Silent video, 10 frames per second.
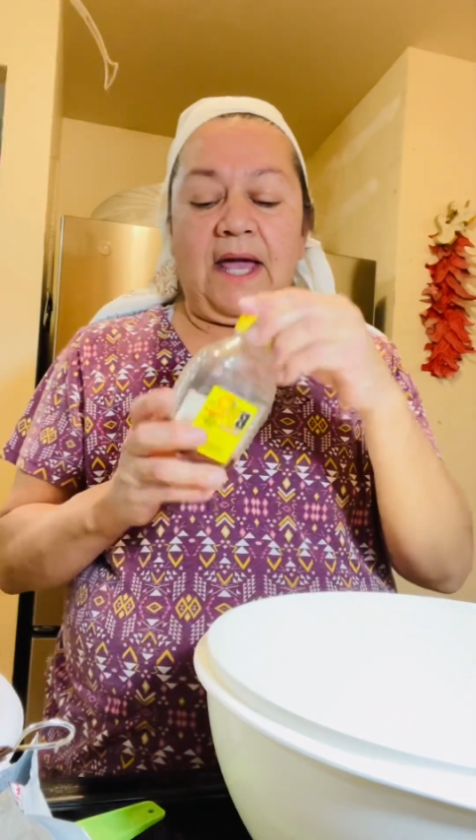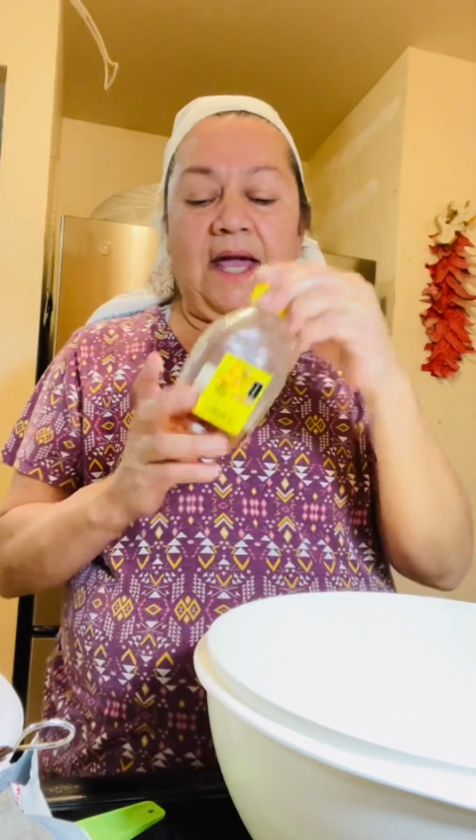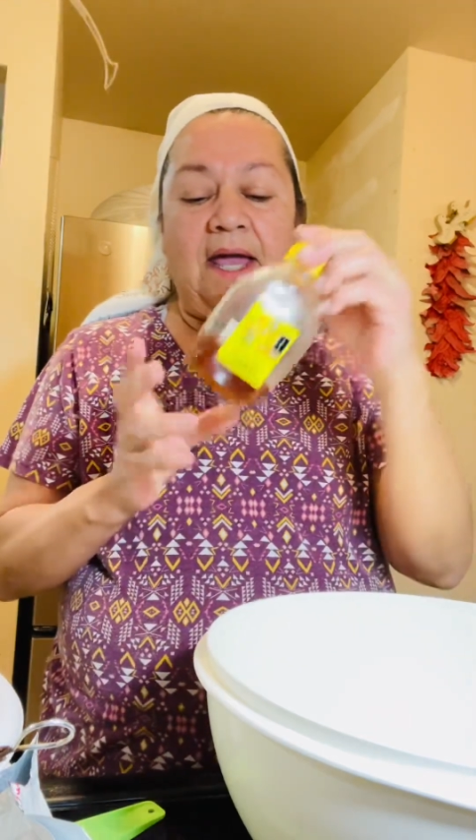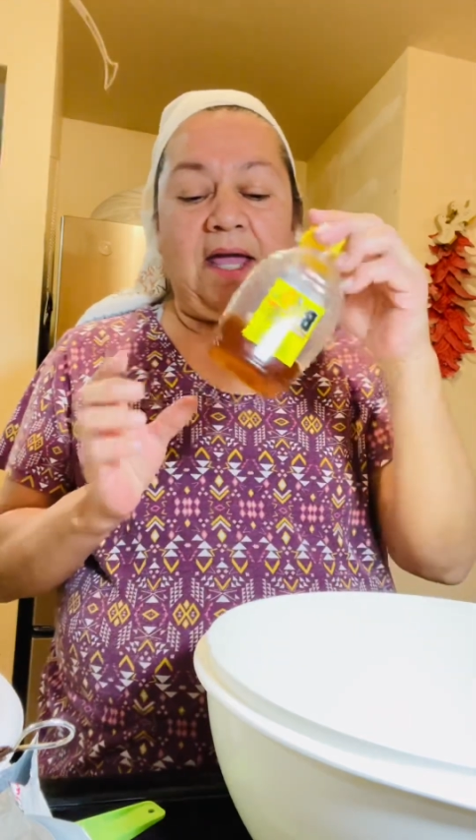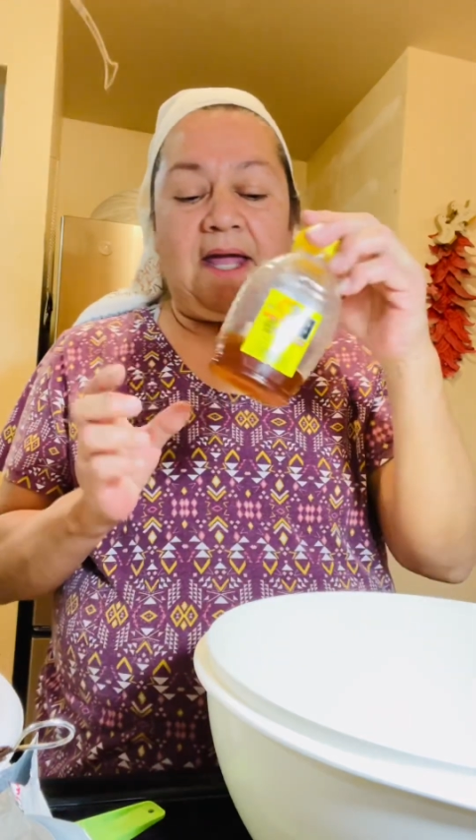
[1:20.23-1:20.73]

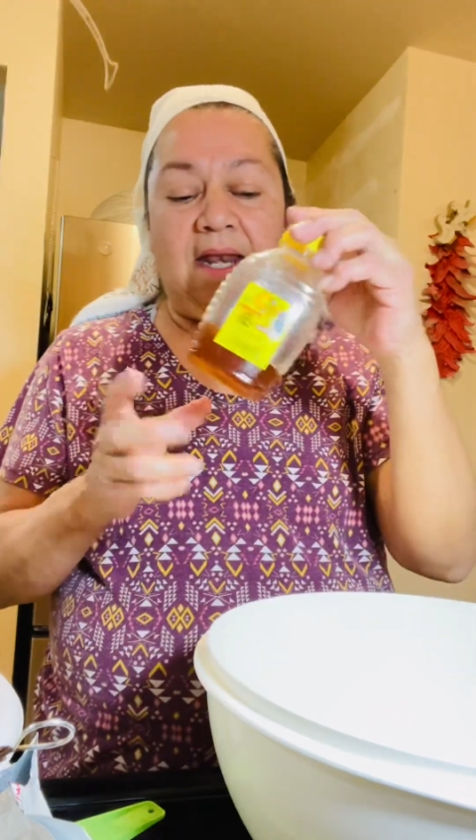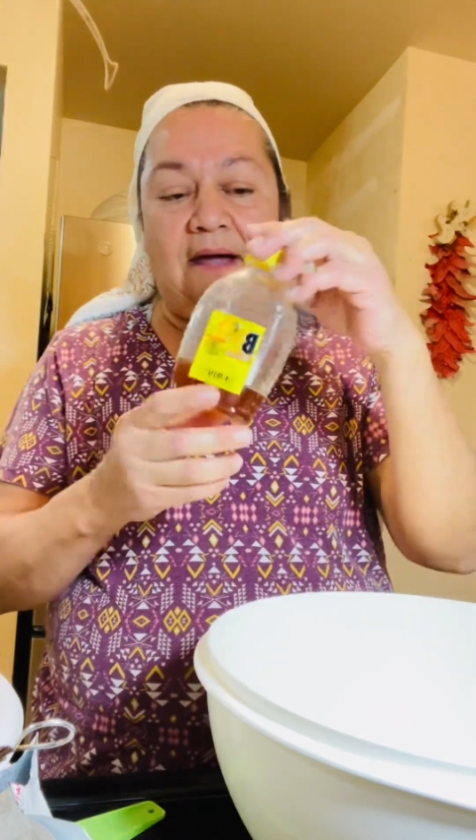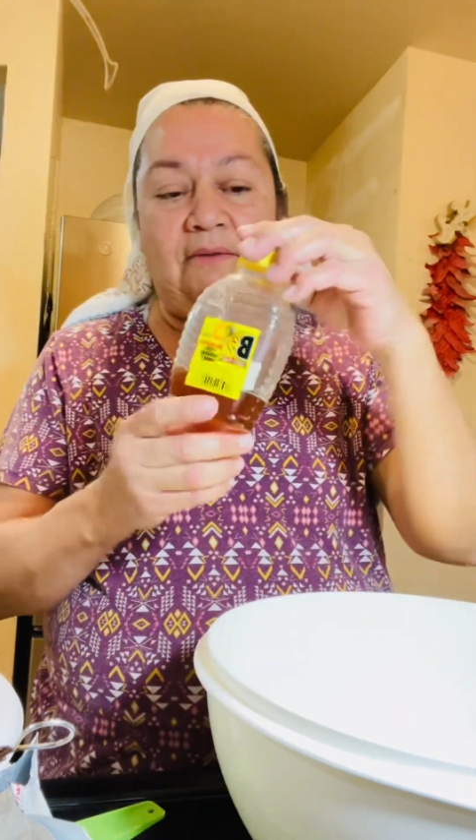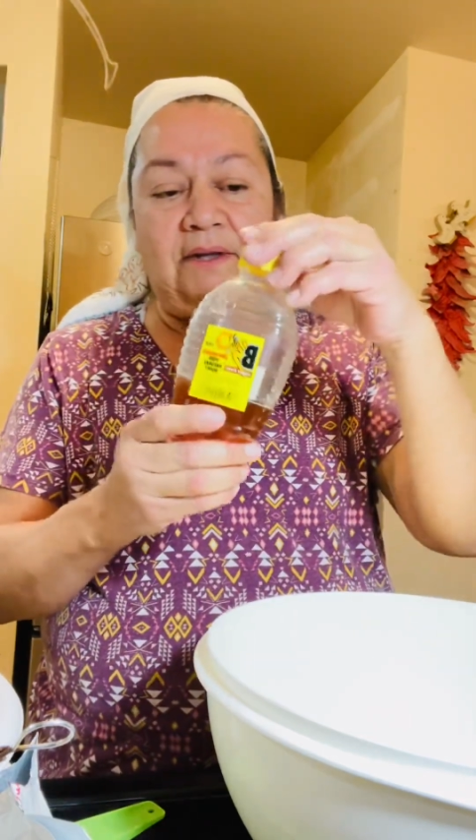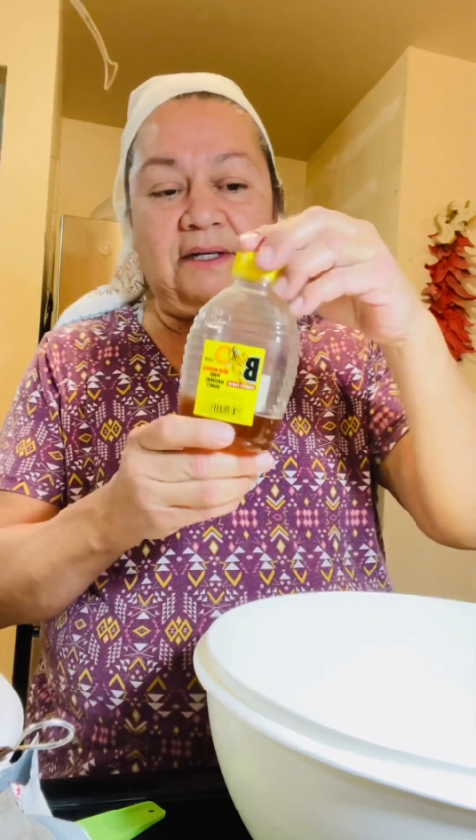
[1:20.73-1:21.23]
And
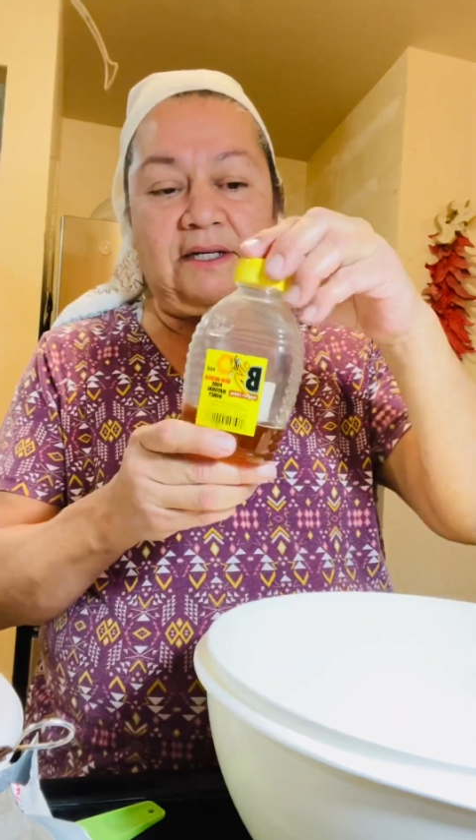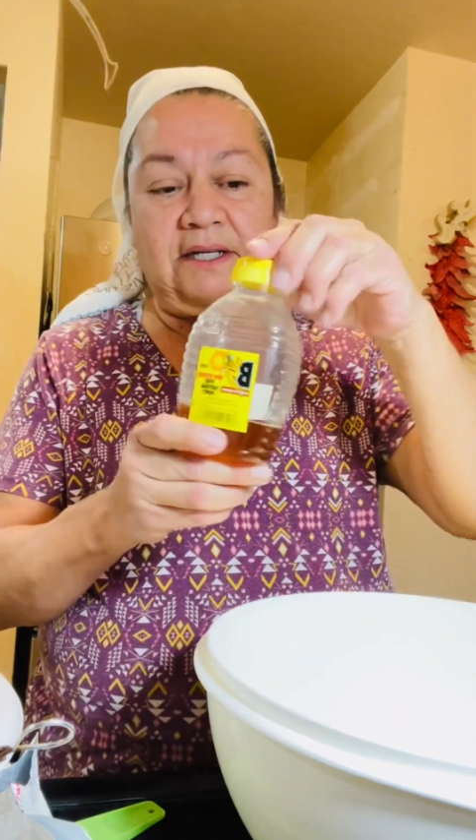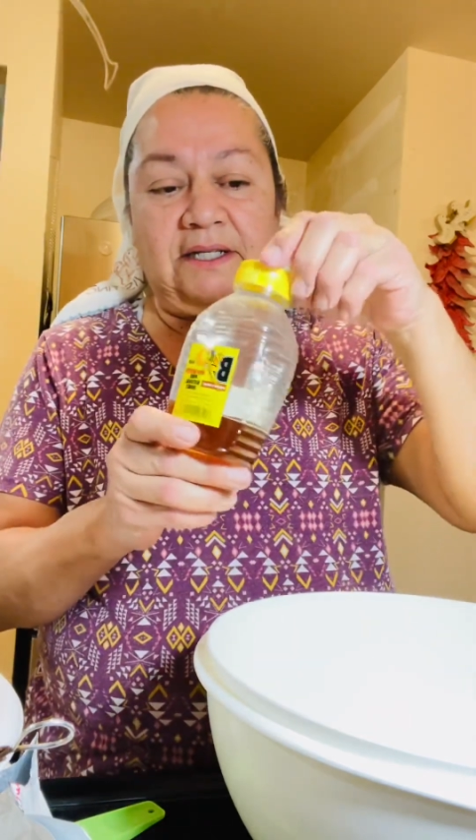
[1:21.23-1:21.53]
I was gonna